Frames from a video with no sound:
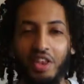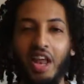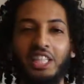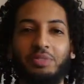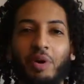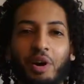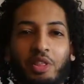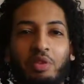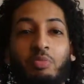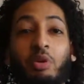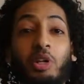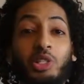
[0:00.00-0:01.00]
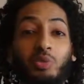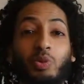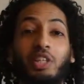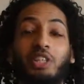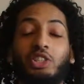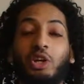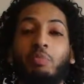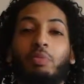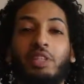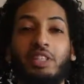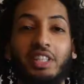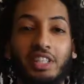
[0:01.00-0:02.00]
The next part of the book is when they jump
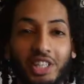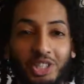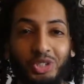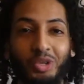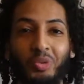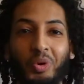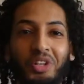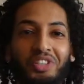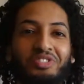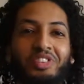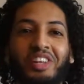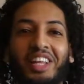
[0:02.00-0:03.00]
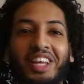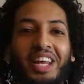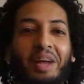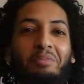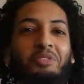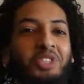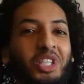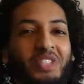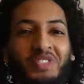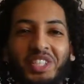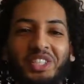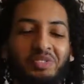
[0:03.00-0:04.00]
into the digital world. It felt like an episode
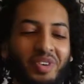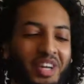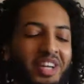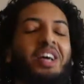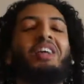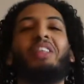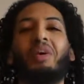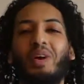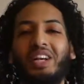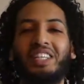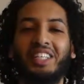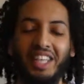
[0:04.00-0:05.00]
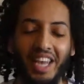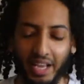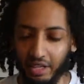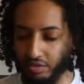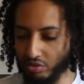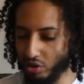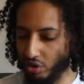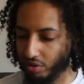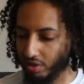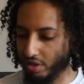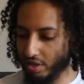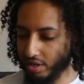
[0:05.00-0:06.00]
of Digimon. They went into the negative
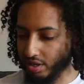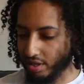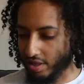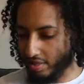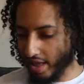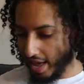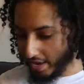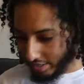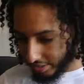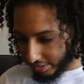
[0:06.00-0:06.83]
zone. That